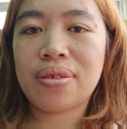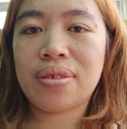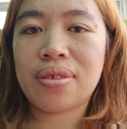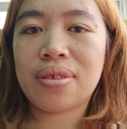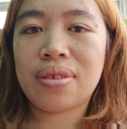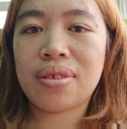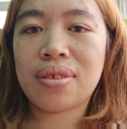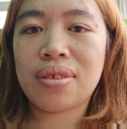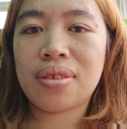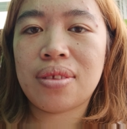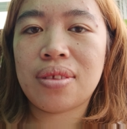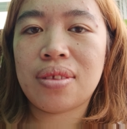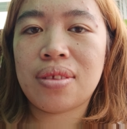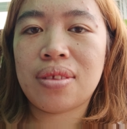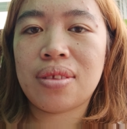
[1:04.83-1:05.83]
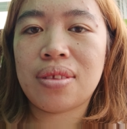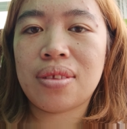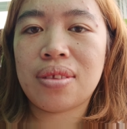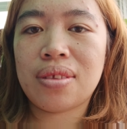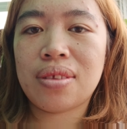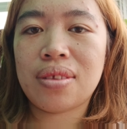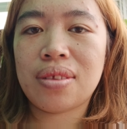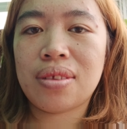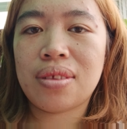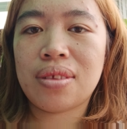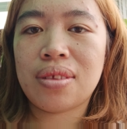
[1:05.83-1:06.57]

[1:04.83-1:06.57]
[no speech]